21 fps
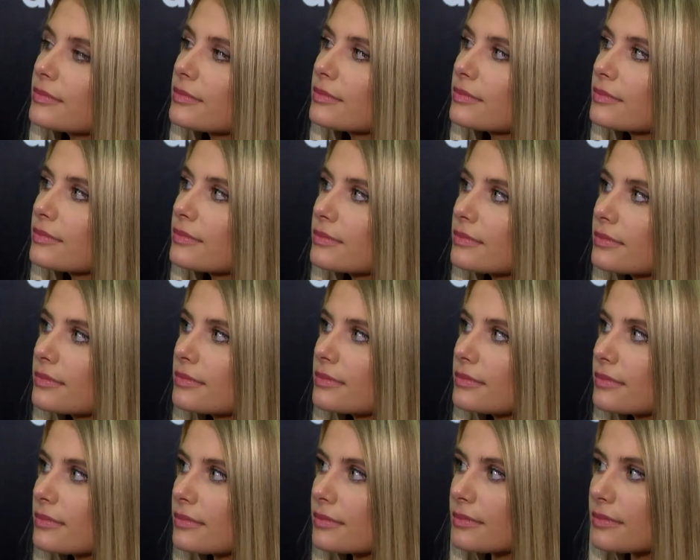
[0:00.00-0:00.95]

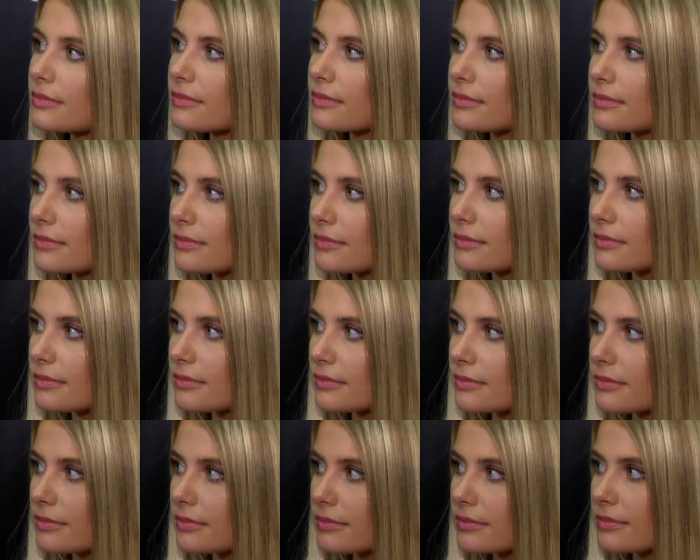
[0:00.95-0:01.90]

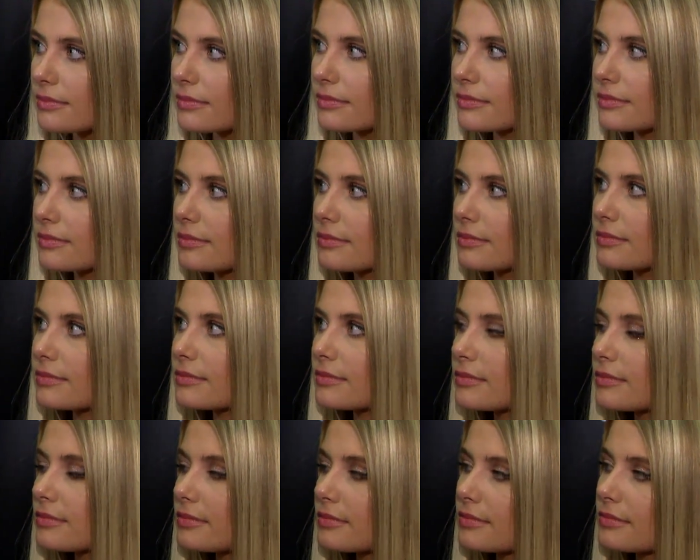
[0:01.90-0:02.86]

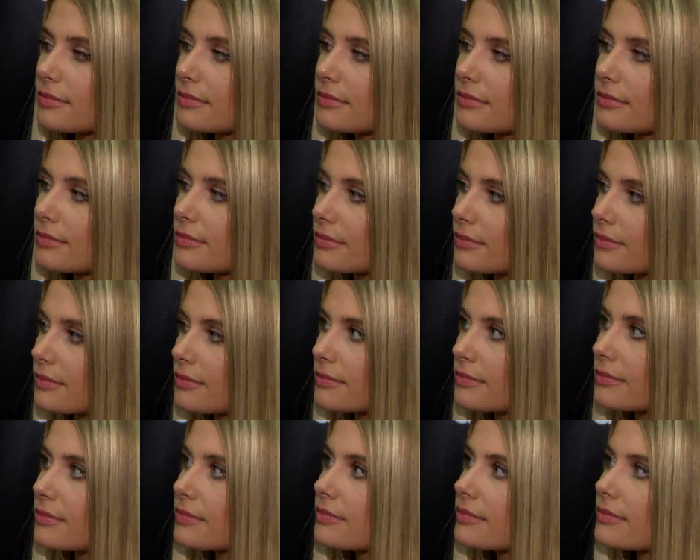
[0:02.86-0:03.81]

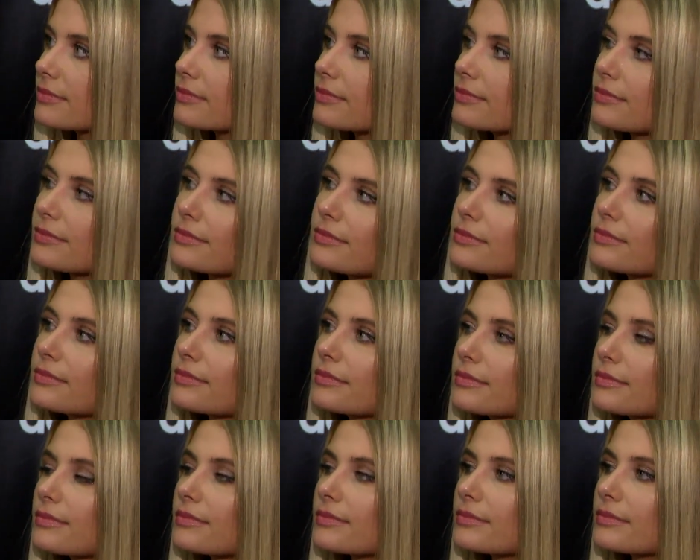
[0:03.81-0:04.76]

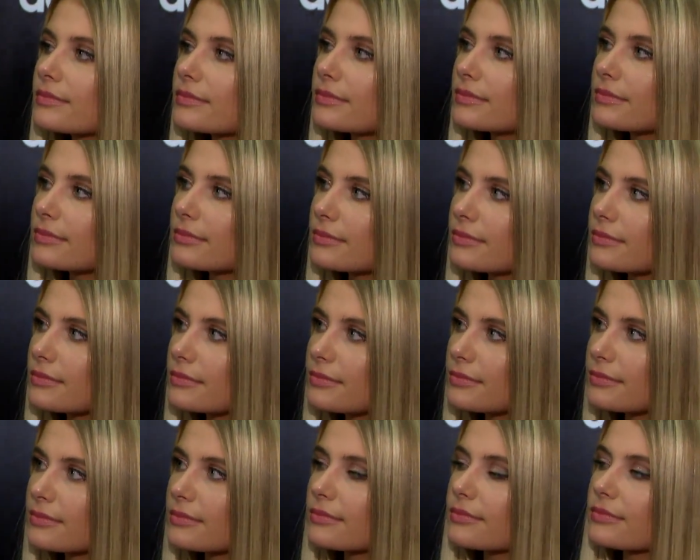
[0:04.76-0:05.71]

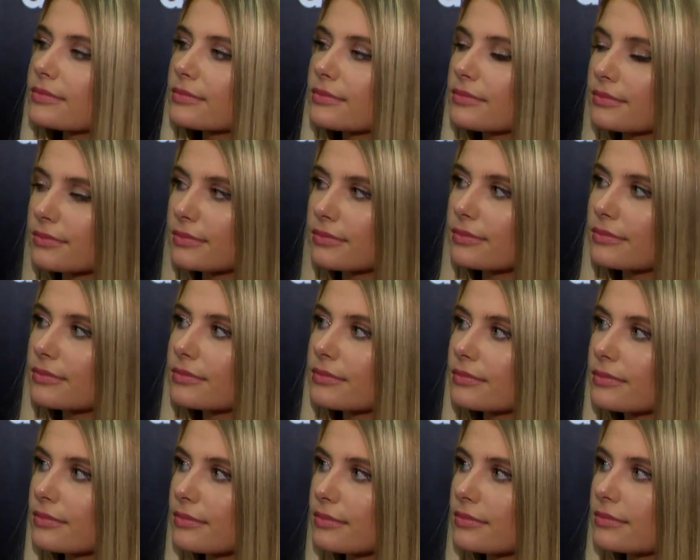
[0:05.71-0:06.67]

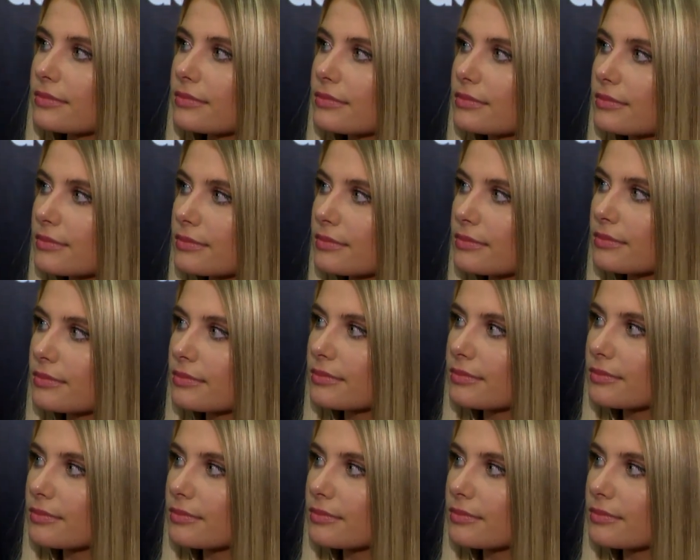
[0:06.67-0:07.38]
(not speaking)